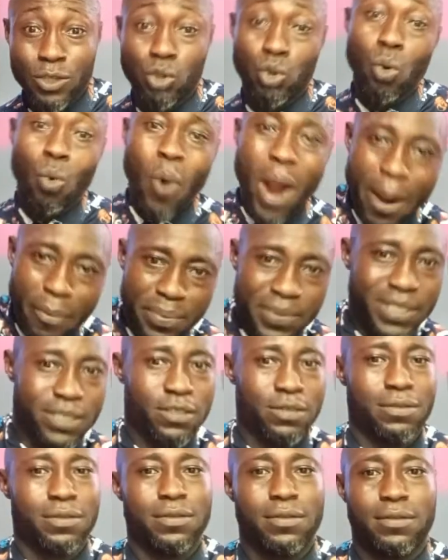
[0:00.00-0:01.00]
to
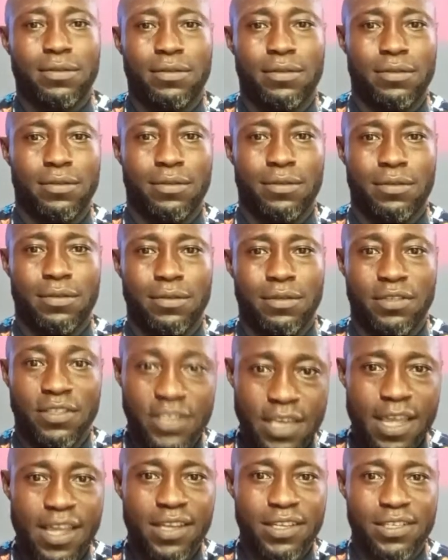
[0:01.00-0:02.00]
wealth.
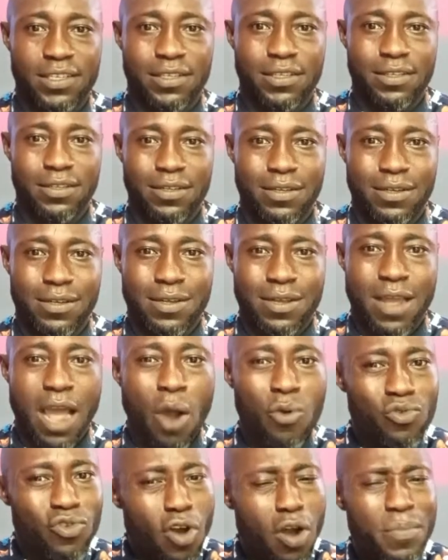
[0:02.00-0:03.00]
Yes,
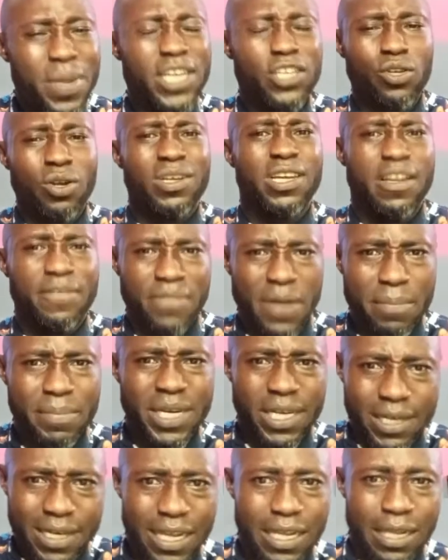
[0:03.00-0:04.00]
I will not mention the
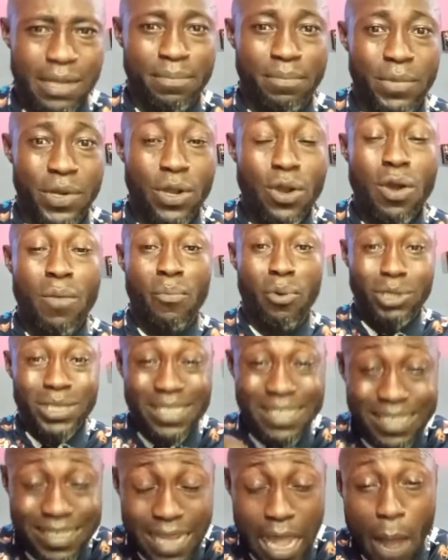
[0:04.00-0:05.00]
family name,
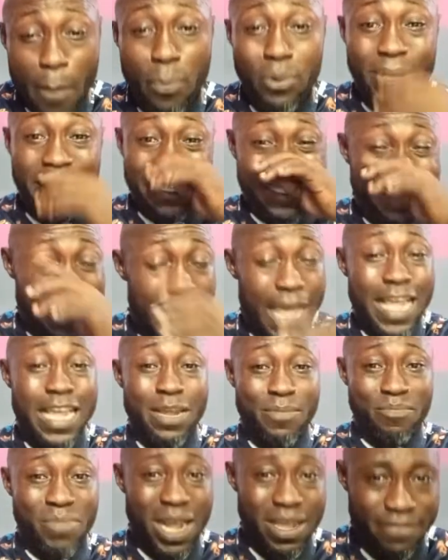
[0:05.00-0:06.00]
but it's happening there
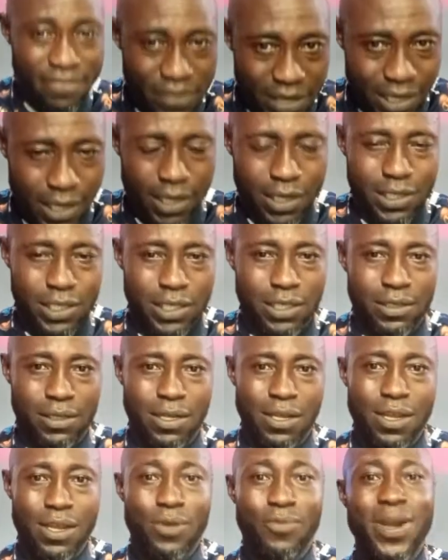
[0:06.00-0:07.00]
in my village.
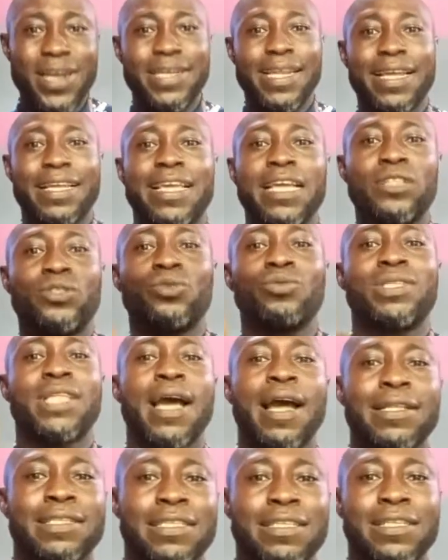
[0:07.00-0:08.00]
When they get to
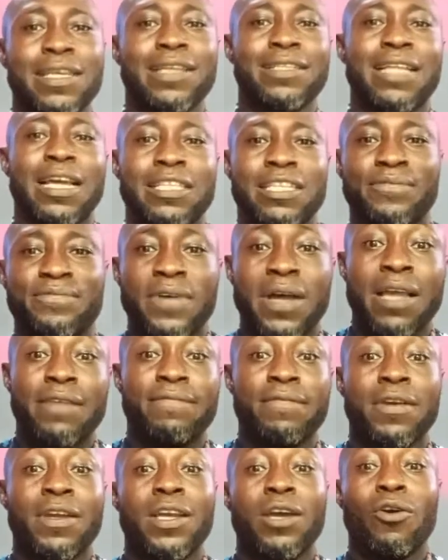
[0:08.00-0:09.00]
30,
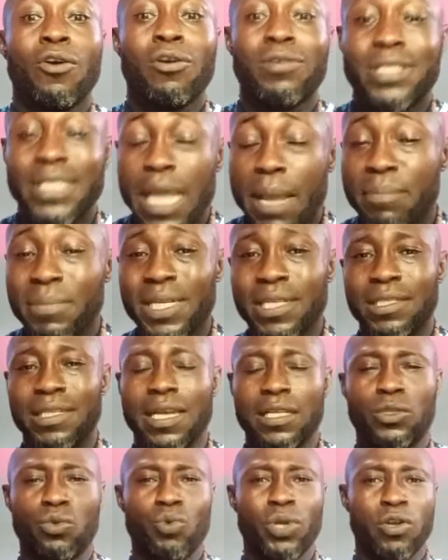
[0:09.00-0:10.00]
35, untimely
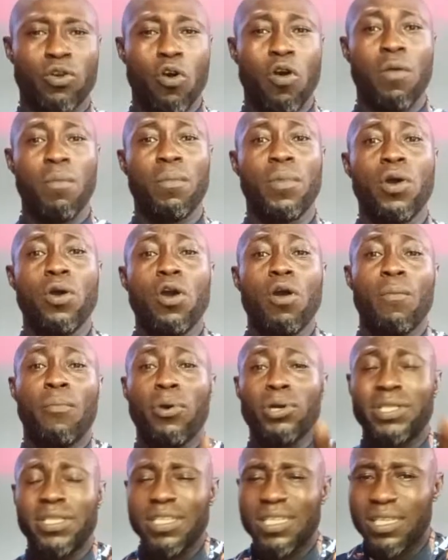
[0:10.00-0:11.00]
death will come,
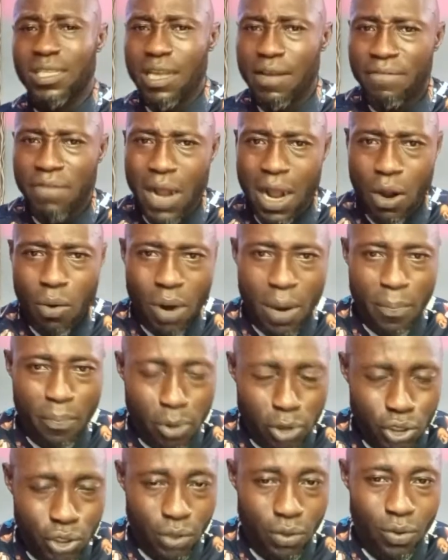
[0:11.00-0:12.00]
but it's never our
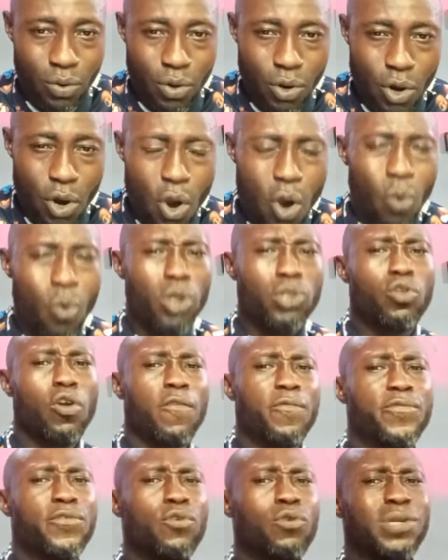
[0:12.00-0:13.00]
portion. What
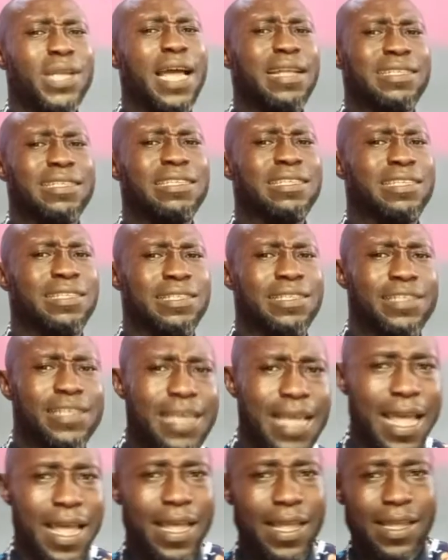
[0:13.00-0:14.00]
of you that is
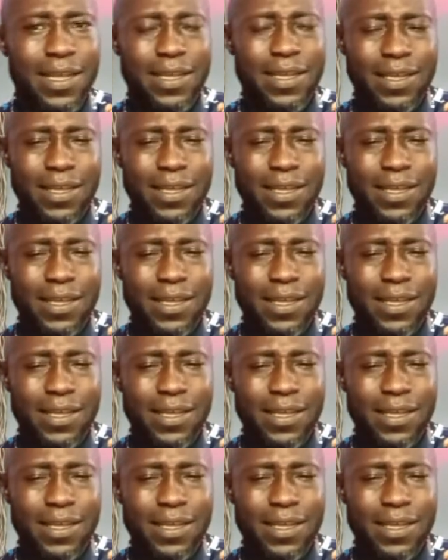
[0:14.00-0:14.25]
here,